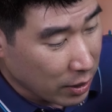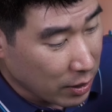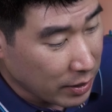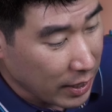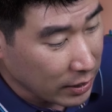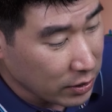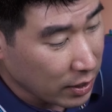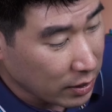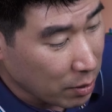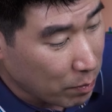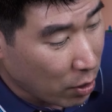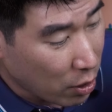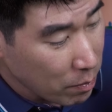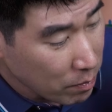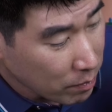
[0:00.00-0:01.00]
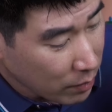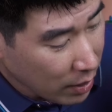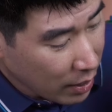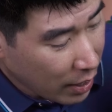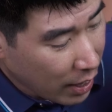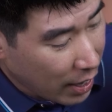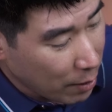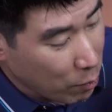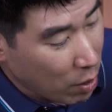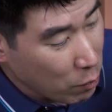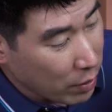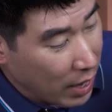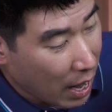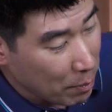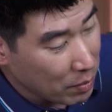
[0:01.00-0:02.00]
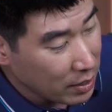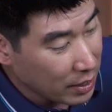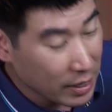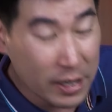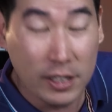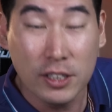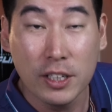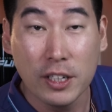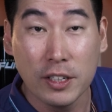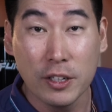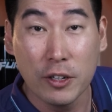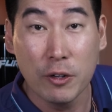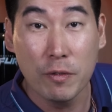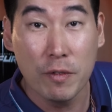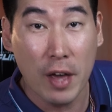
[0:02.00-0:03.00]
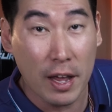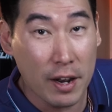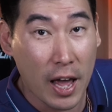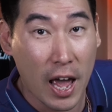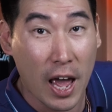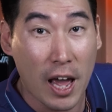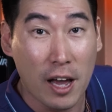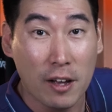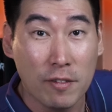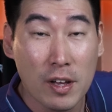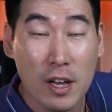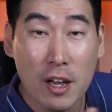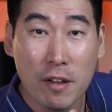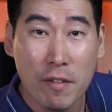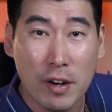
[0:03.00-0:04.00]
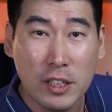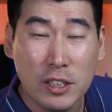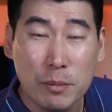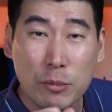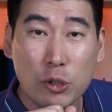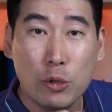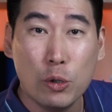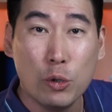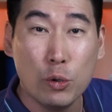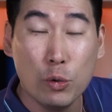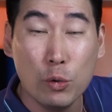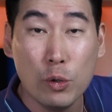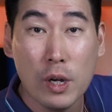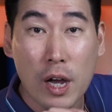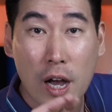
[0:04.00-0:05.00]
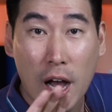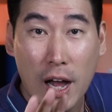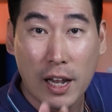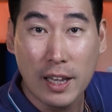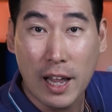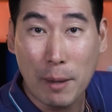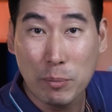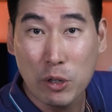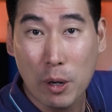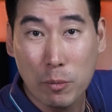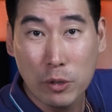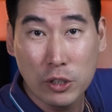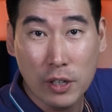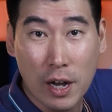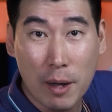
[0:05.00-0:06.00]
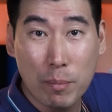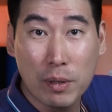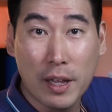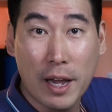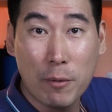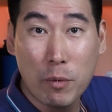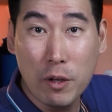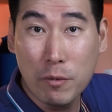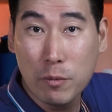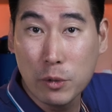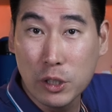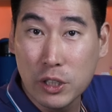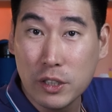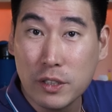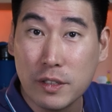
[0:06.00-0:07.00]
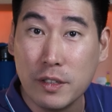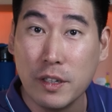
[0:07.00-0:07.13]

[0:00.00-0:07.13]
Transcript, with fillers: You can attach it at the bottom, and what would happen is you then have, very similar to a laptop which I played with, which is